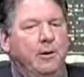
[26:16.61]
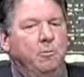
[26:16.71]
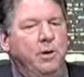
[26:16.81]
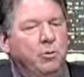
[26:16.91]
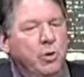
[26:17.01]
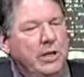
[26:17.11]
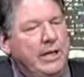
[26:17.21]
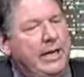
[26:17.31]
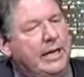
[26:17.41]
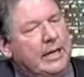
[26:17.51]
we
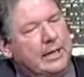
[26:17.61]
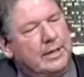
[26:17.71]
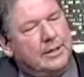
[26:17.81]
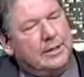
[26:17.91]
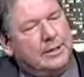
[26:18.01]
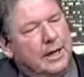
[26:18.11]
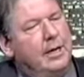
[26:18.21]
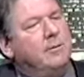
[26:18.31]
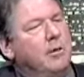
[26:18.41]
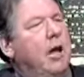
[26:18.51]
really
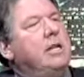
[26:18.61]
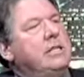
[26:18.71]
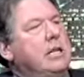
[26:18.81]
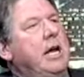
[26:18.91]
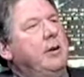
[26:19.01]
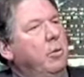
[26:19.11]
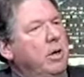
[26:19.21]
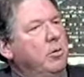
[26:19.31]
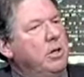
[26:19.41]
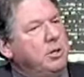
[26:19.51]
kind of lost sight
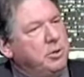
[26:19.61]
what it was.